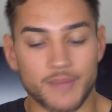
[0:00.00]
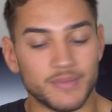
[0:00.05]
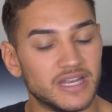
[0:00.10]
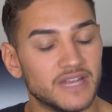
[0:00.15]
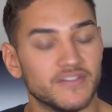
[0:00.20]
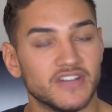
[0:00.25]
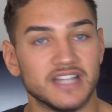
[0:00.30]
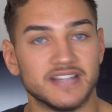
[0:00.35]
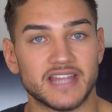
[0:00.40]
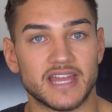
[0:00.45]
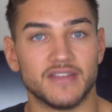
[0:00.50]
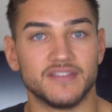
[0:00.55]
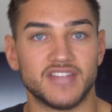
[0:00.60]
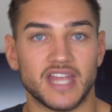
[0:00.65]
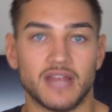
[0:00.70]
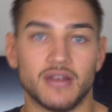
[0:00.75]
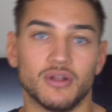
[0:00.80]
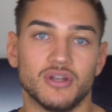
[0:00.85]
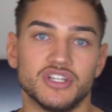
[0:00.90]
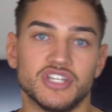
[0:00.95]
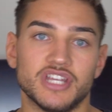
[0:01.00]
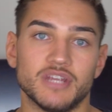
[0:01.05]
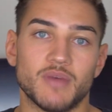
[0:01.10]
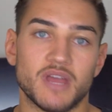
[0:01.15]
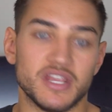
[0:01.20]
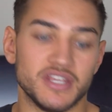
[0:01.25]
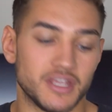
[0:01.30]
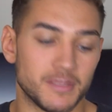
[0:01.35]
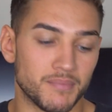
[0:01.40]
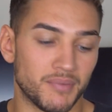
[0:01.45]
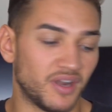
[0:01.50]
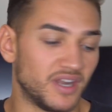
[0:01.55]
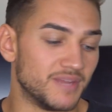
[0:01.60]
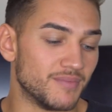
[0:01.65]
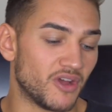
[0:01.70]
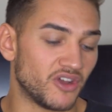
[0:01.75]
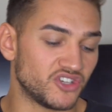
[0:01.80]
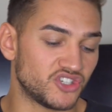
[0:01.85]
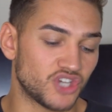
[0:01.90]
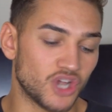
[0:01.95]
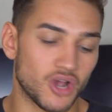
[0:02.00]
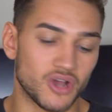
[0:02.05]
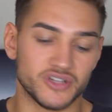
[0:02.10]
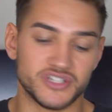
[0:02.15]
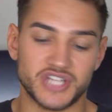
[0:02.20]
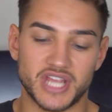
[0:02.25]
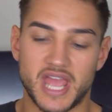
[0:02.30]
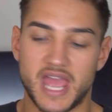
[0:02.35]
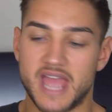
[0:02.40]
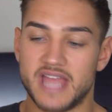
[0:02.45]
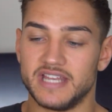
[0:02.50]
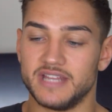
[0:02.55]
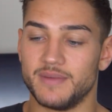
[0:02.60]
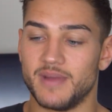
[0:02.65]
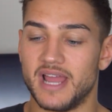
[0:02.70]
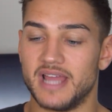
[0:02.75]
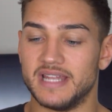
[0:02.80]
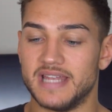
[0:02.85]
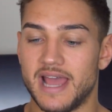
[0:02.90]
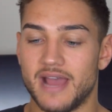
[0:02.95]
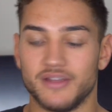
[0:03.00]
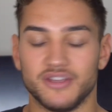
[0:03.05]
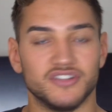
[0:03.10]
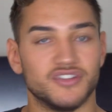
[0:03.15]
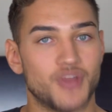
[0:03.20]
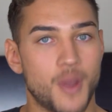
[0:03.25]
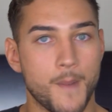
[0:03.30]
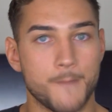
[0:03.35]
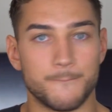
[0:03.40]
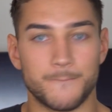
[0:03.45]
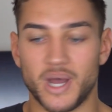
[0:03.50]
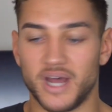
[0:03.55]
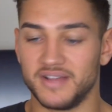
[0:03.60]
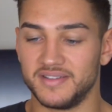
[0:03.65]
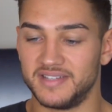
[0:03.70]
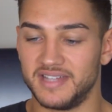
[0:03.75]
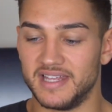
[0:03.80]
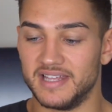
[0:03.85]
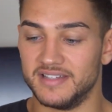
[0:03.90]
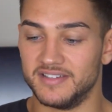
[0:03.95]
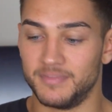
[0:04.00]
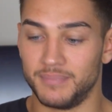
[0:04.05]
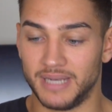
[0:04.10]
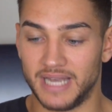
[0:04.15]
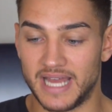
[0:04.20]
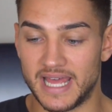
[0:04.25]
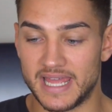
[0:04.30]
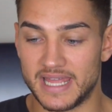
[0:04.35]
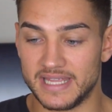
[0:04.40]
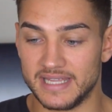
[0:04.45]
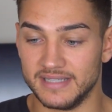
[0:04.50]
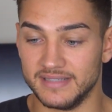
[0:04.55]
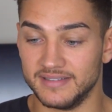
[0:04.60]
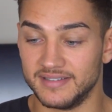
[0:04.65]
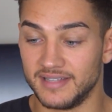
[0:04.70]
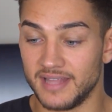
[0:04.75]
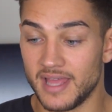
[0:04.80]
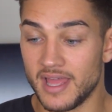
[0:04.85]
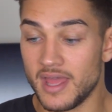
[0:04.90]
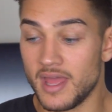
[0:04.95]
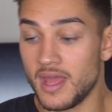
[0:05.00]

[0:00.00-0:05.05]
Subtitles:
And we live in a day of technology where you can pretty much charge it anywhere now. You can do it on buses, planes,